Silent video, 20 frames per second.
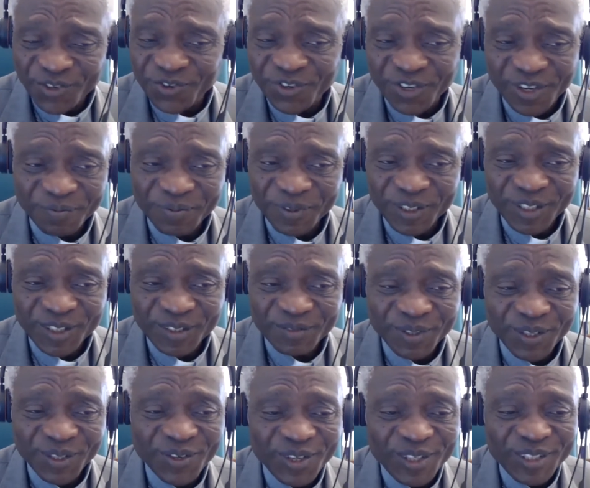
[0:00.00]
tropics
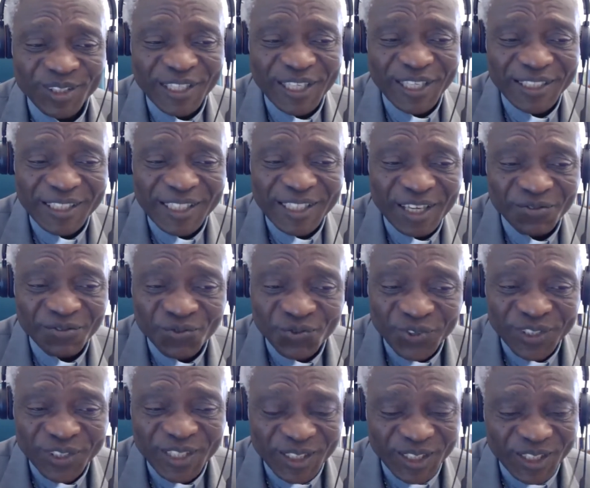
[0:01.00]
because it doesn't have
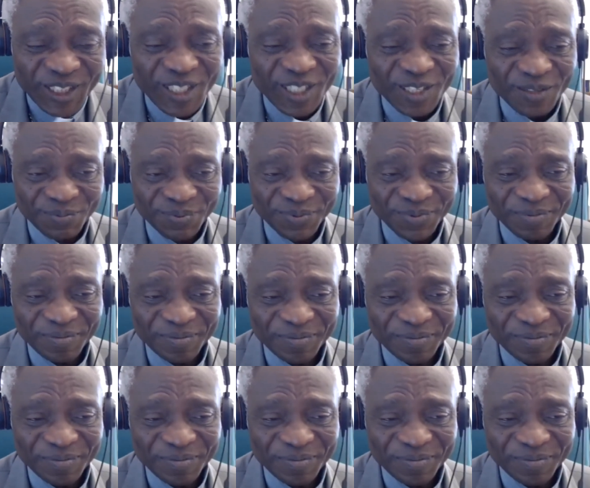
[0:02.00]
winter sleep.